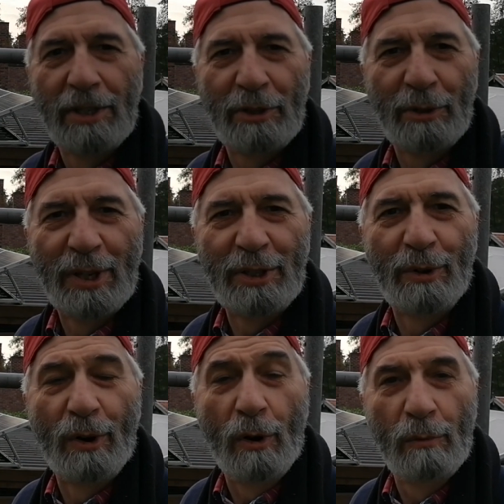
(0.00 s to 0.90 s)
so that
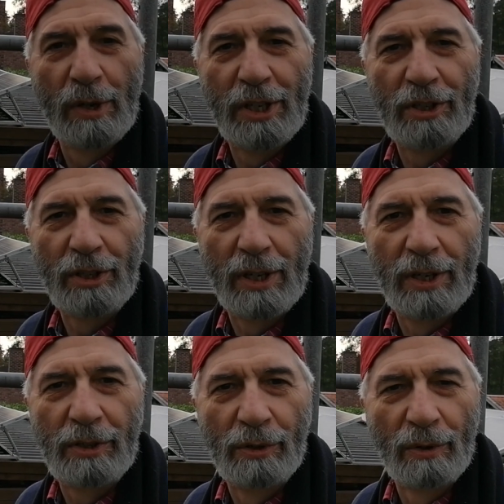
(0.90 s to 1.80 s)
you're always
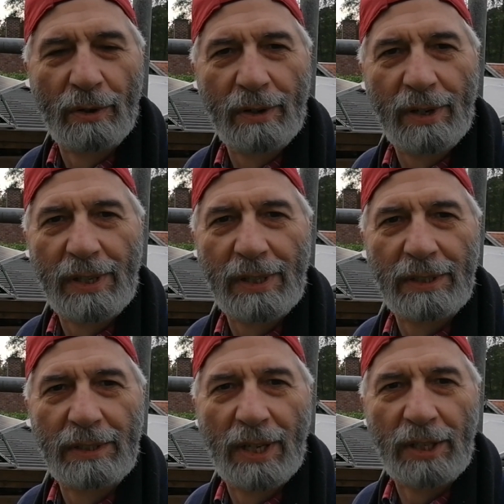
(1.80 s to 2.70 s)
sure
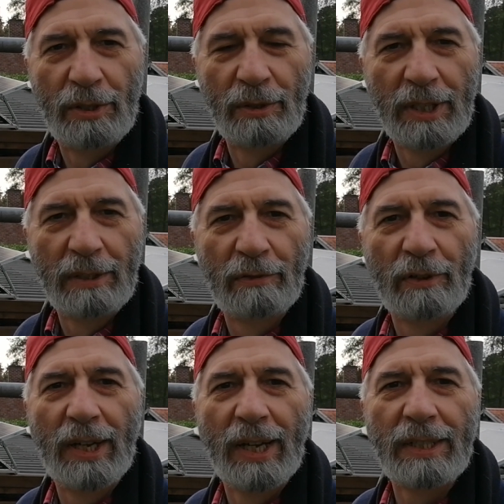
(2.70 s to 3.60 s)
that you didn't
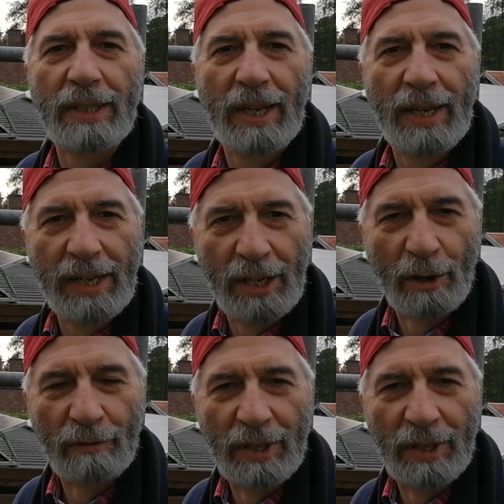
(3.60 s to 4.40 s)
forget any of